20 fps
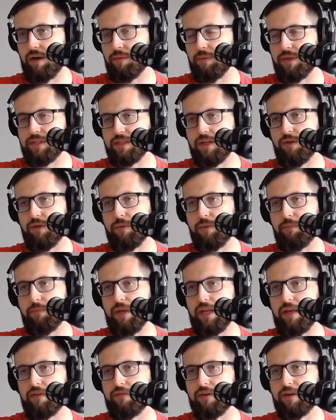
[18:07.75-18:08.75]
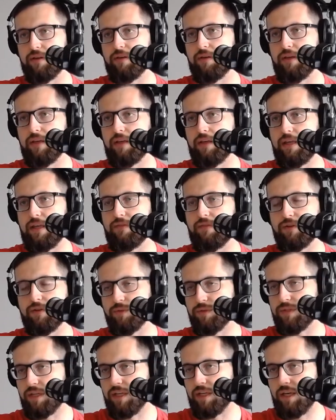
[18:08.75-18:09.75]
Because I know that many of the
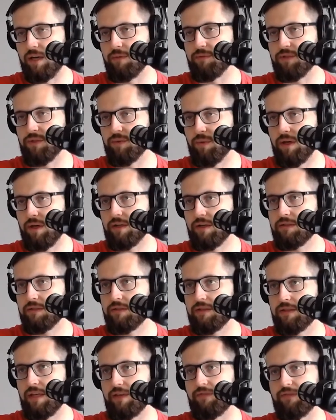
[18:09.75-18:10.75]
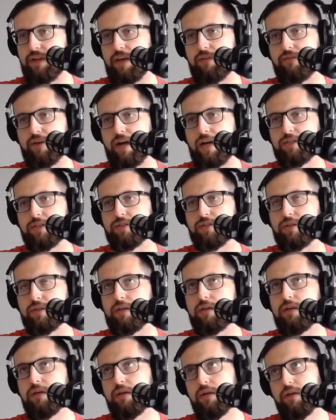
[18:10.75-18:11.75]
individuals that come to us, they've never
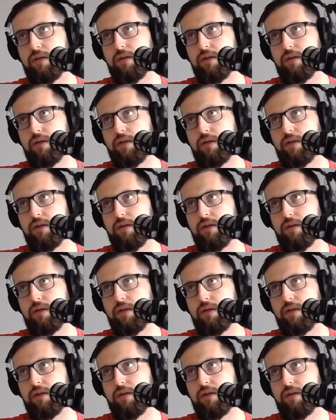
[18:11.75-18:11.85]
actually,